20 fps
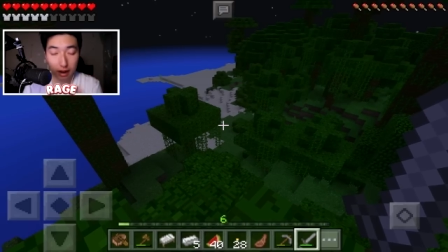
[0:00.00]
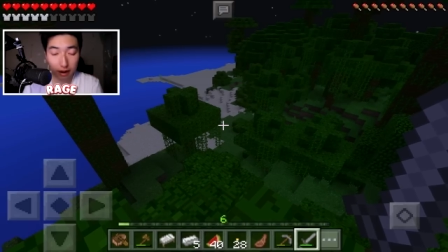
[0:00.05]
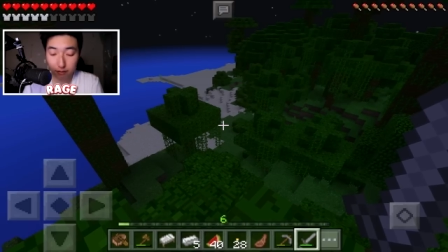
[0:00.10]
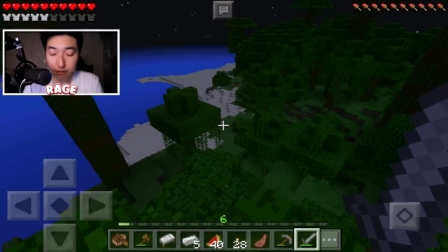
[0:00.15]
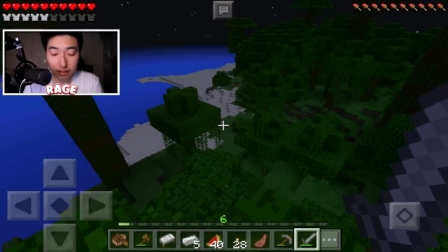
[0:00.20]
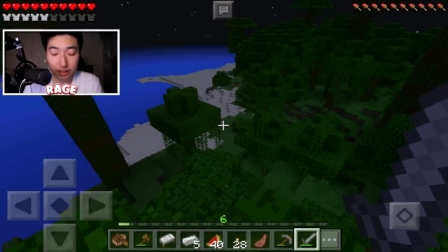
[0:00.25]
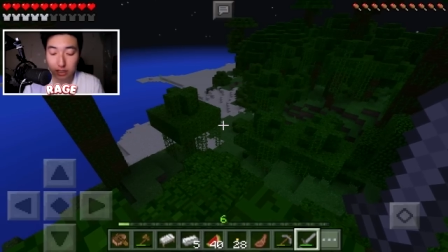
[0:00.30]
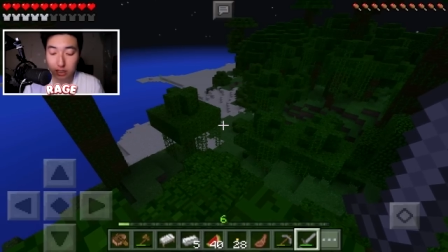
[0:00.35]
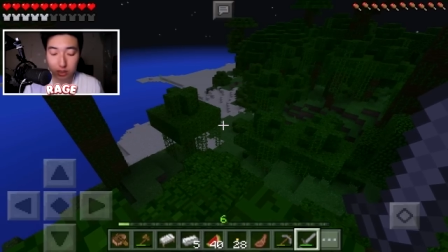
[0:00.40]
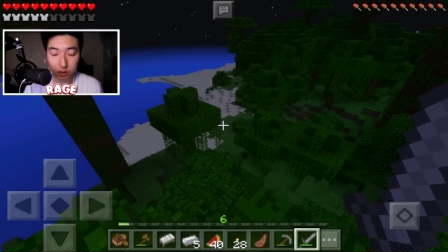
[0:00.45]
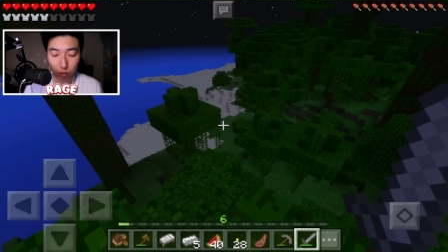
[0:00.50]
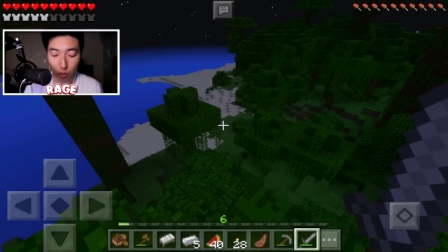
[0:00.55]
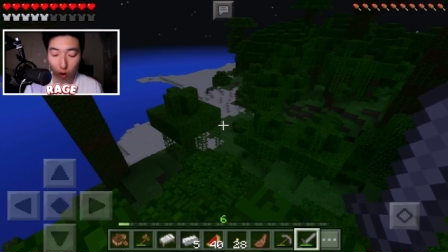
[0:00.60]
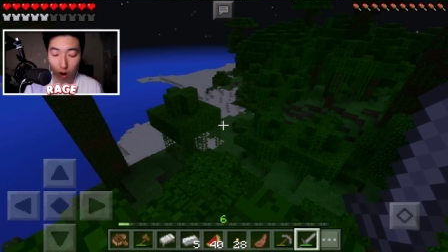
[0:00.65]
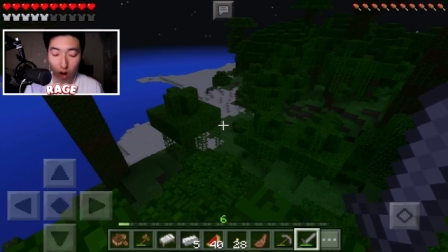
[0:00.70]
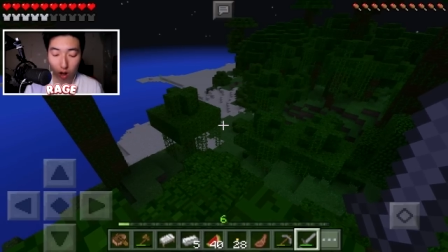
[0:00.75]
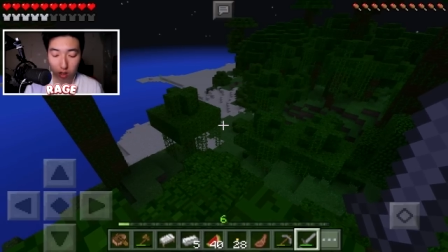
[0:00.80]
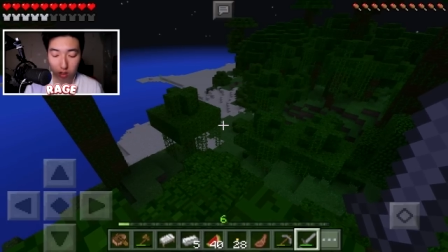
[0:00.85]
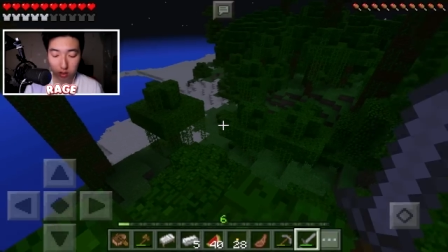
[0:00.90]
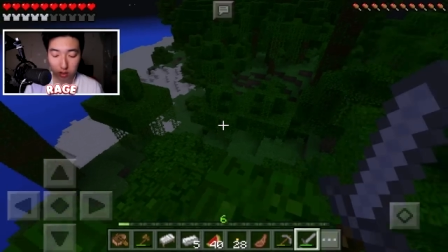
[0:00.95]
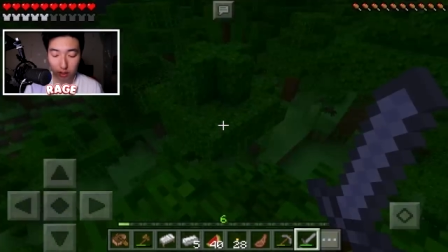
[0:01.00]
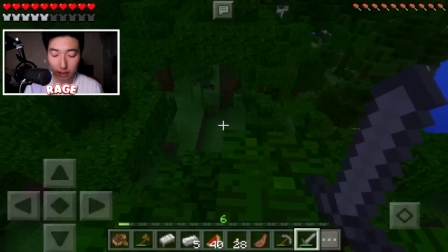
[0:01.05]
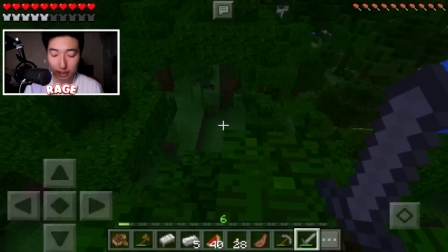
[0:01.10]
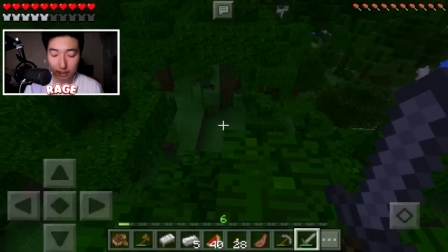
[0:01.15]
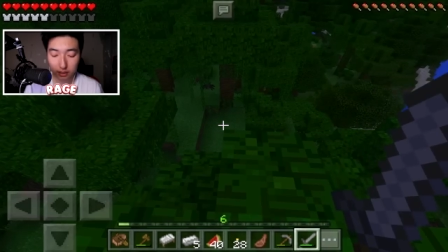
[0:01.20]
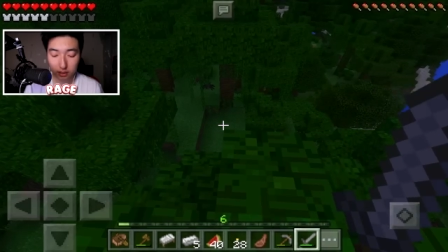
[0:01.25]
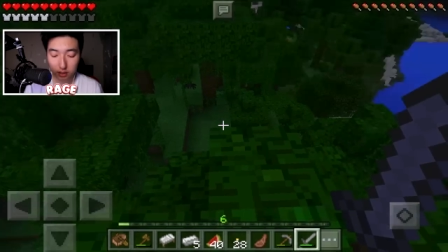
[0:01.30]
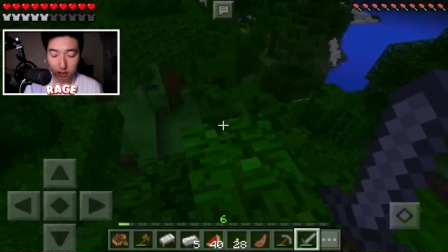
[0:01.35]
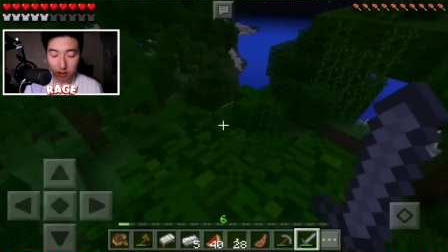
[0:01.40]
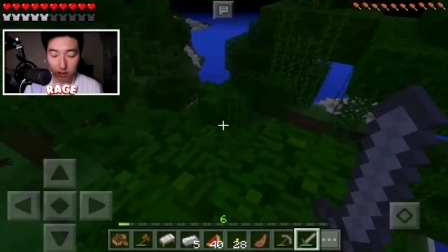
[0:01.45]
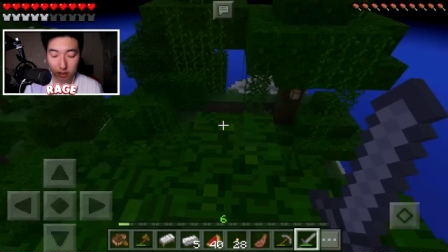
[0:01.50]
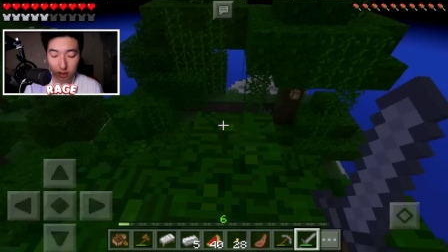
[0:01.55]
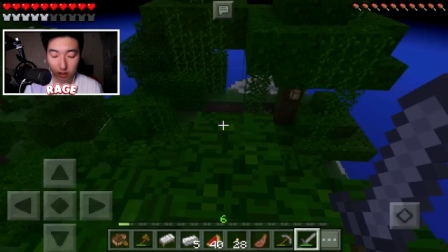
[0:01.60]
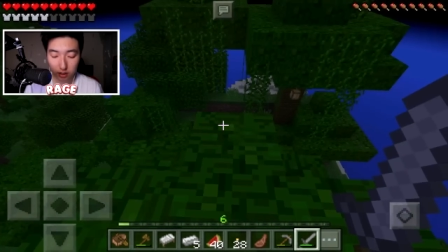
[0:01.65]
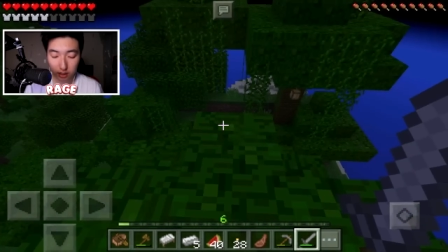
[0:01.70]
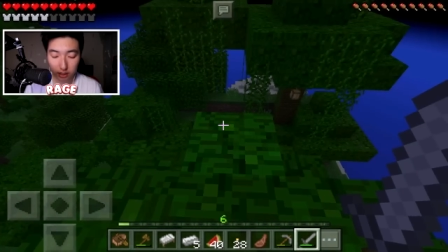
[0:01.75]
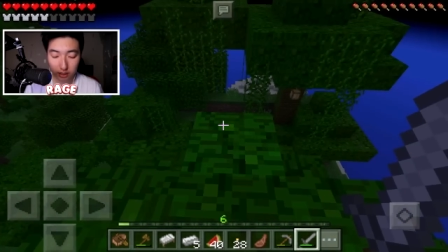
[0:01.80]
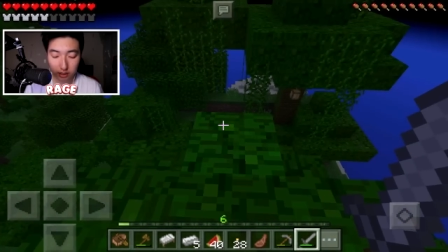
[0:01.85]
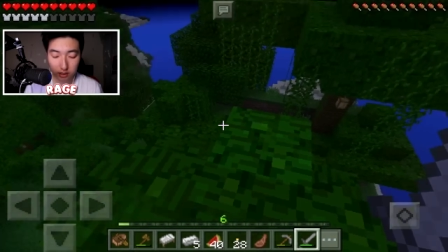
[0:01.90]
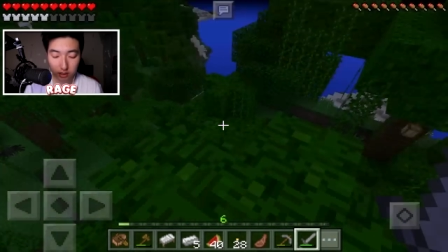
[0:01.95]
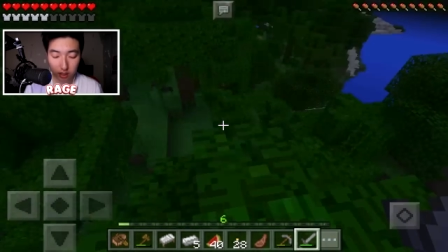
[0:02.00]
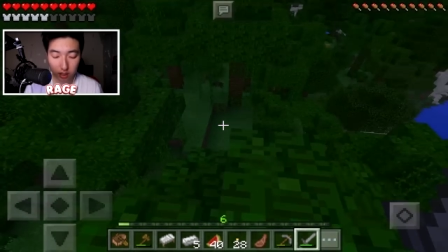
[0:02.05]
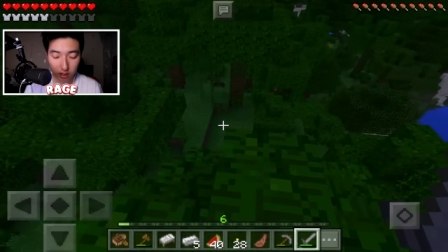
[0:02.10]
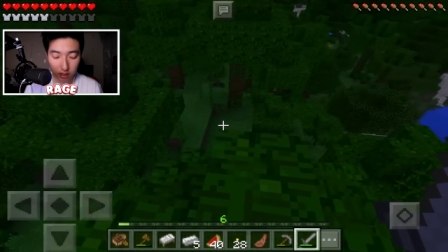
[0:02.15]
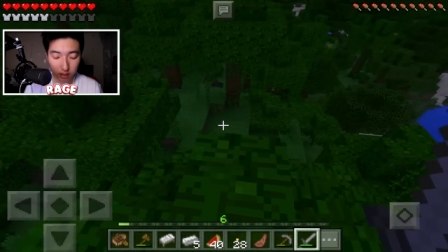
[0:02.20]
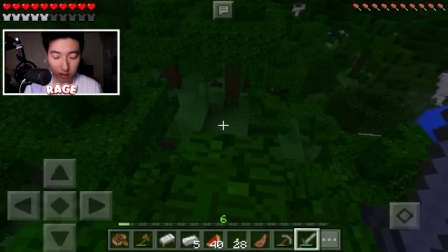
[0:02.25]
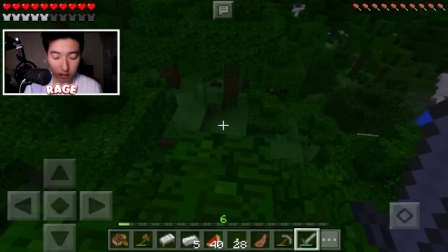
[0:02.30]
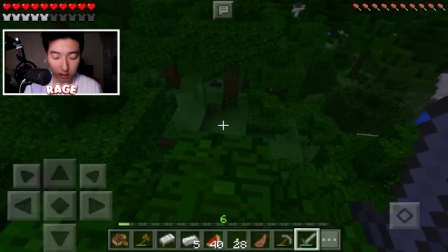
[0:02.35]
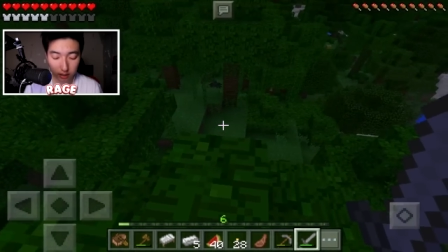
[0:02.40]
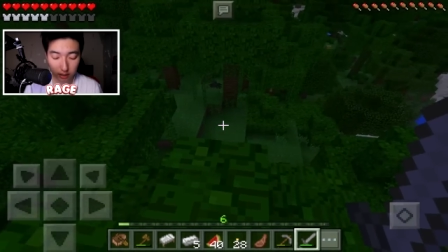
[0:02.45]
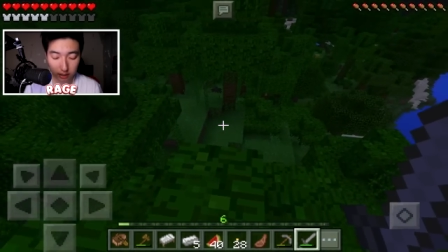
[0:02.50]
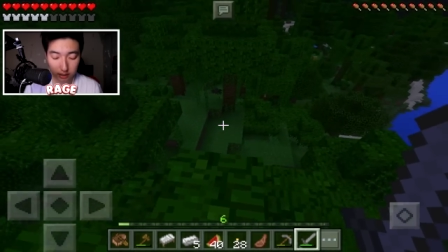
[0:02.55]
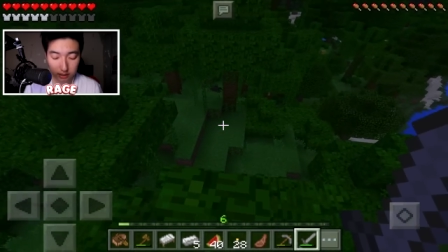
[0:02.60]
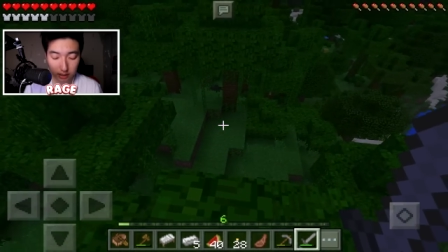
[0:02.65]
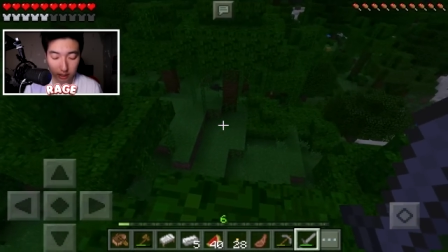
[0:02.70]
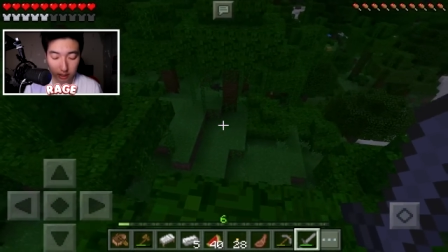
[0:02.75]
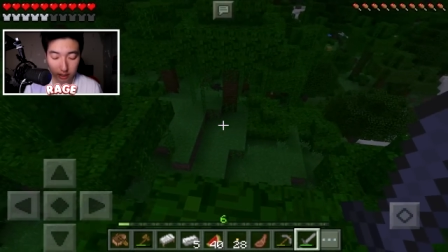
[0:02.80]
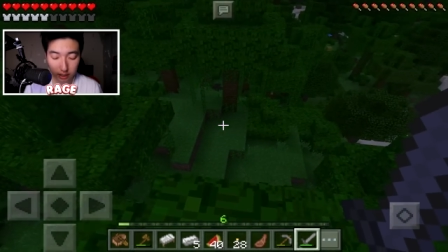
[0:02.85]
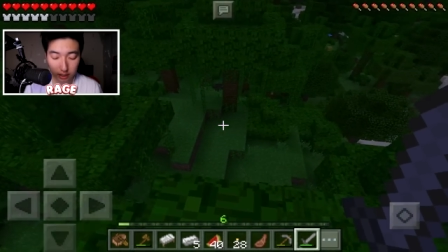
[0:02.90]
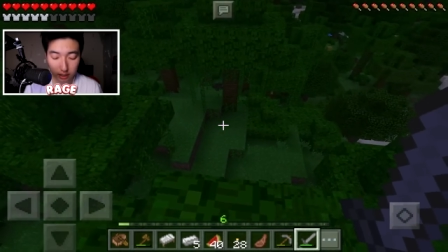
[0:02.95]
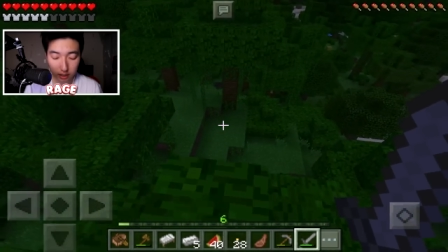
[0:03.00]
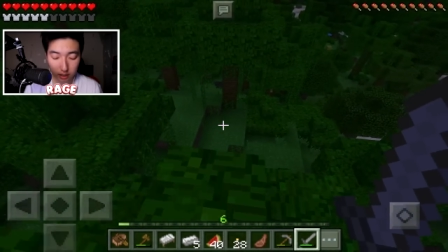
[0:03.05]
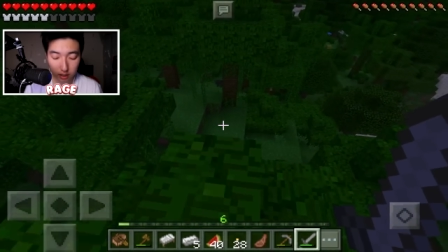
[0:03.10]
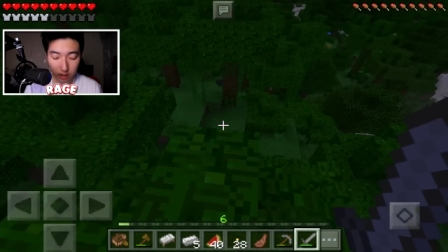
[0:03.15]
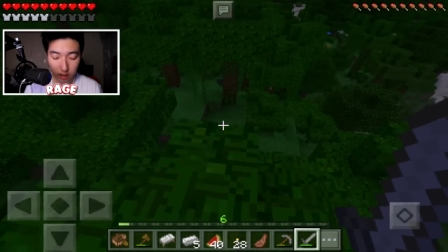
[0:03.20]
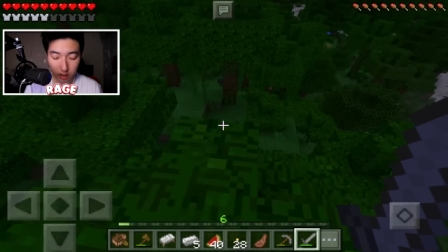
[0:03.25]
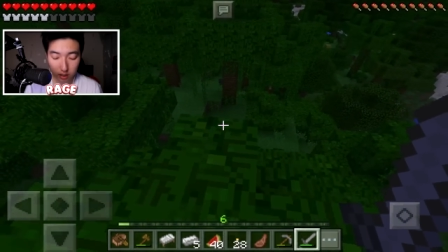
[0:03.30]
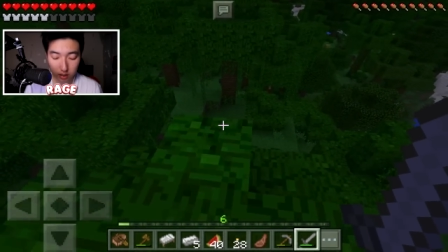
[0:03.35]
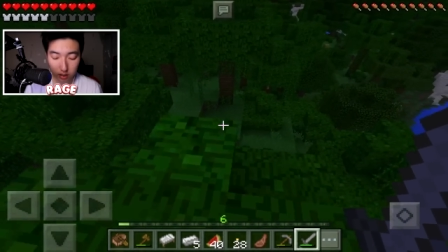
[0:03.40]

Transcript: everything is raw. Like nothing is cut, nothing is edited.